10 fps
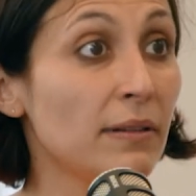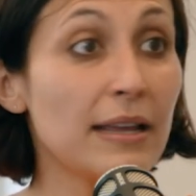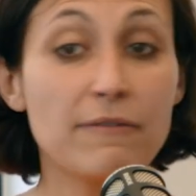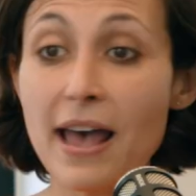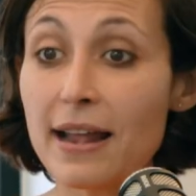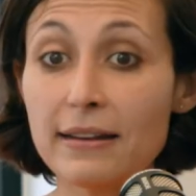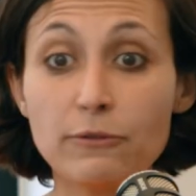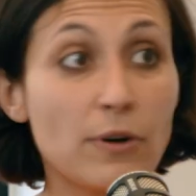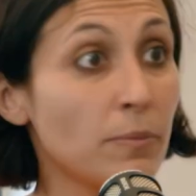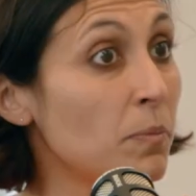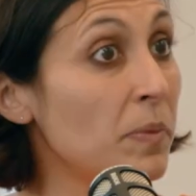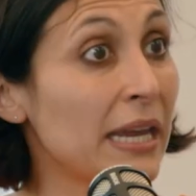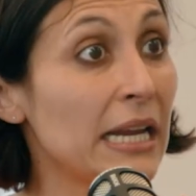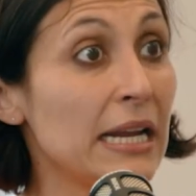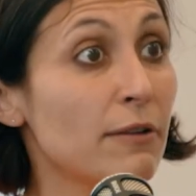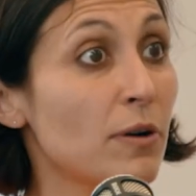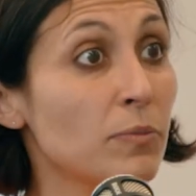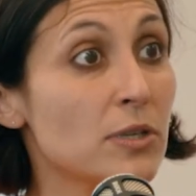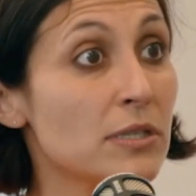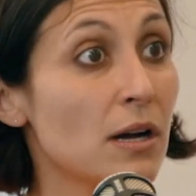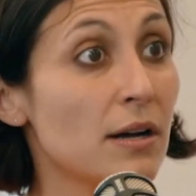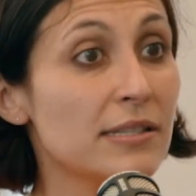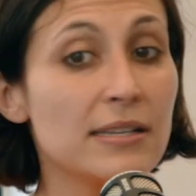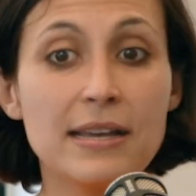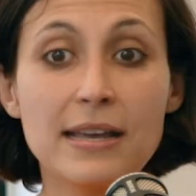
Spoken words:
They've had it from the beginning, from the start.